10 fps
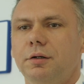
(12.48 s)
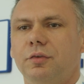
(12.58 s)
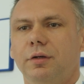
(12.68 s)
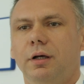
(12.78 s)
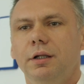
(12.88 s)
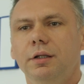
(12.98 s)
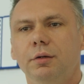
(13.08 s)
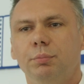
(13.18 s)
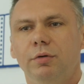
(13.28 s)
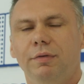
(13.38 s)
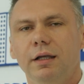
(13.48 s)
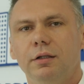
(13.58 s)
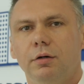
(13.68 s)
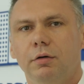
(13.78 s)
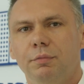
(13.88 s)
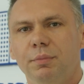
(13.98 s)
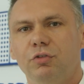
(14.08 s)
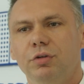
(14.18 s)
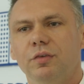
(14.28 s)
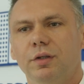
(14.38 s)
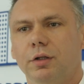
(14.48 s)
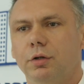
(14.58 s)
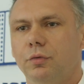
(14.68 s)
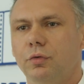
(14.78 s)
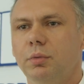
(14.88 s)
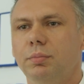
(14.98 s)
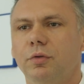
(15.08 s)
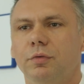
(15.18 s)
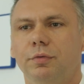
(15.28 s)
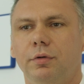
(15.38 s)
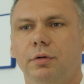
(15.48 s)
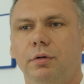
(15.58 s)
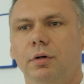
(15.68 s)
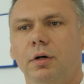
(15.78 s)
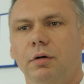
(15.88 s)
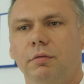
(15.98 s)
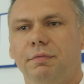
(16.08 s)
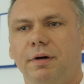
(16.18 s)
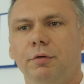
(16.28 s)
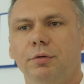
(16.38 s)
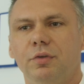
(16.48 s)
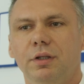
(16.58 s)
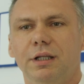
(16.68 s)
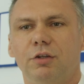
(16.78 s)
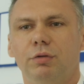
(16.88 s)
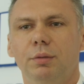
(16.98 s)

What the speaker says: is a leading provider of machines and consumables for various industrial